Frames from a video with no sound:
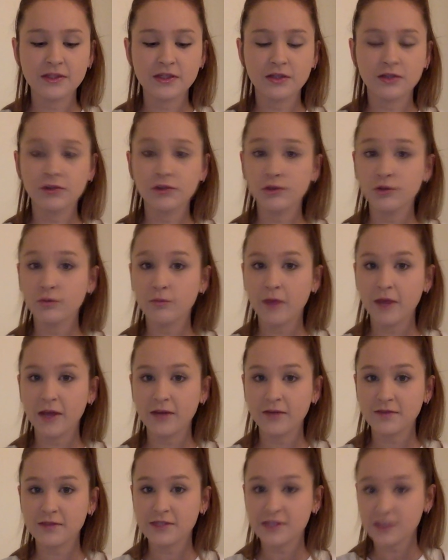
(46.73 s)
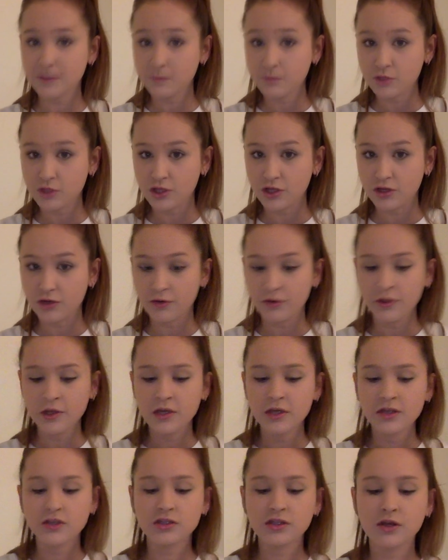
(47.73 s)
a clue might have slipped you.
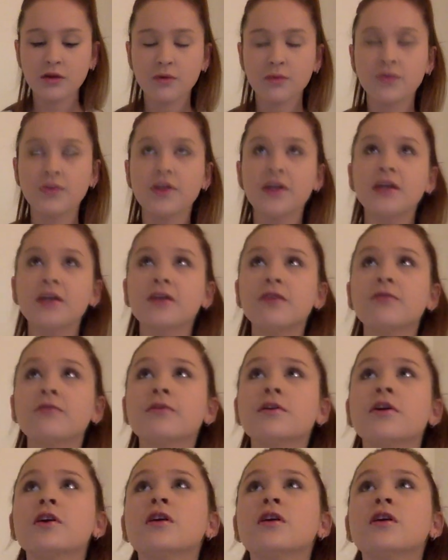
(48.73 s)
So think of